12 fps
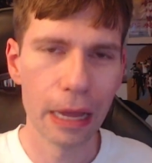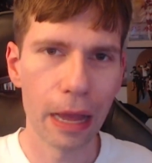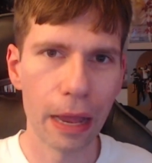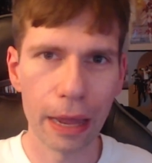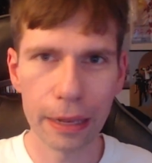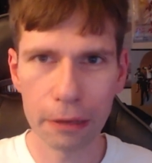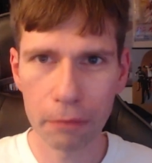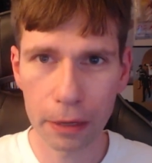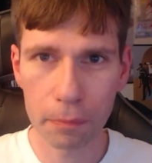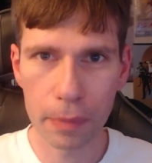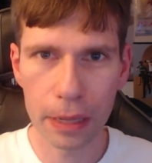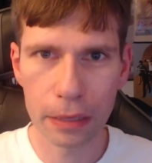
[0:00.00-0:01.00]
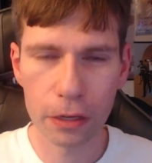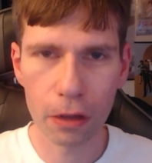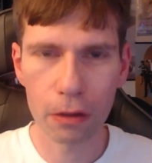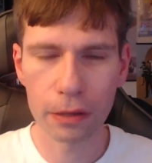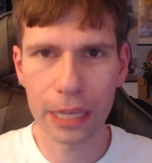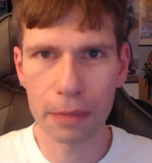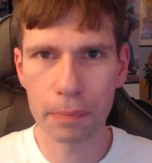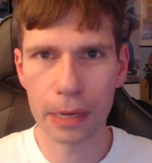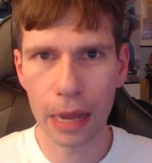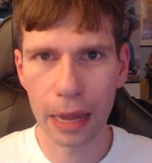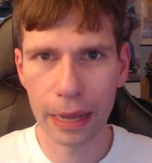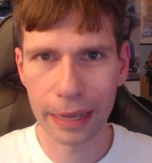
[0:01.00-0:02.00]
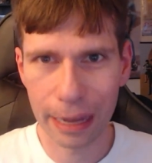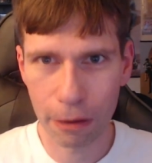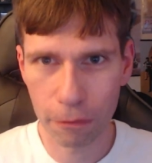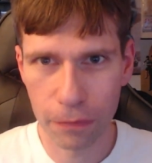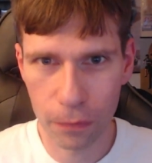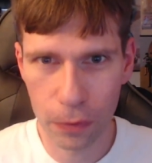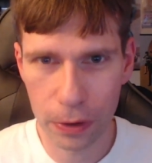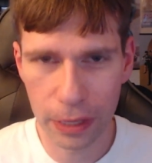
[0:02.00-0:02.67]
I highly recommend y'all keep an eye out for